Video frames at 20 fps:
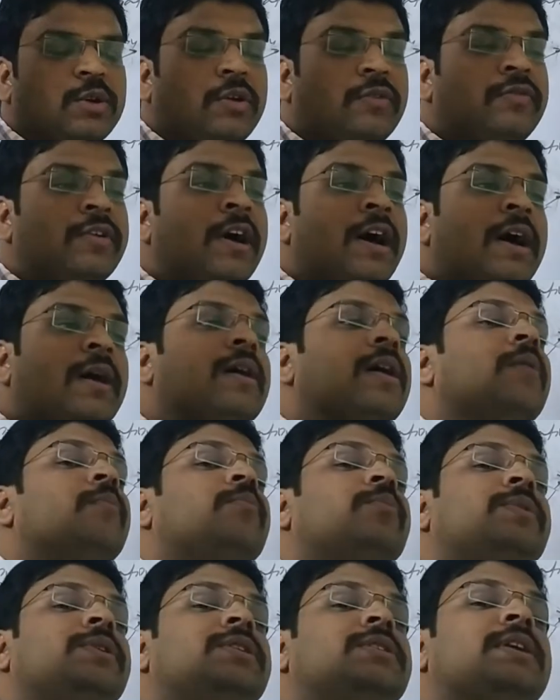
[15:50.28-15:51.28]
of
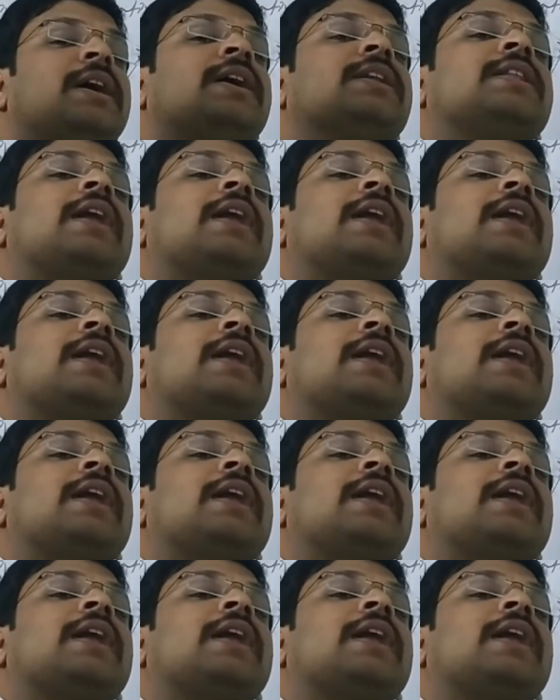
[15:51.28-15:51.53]
Companies Act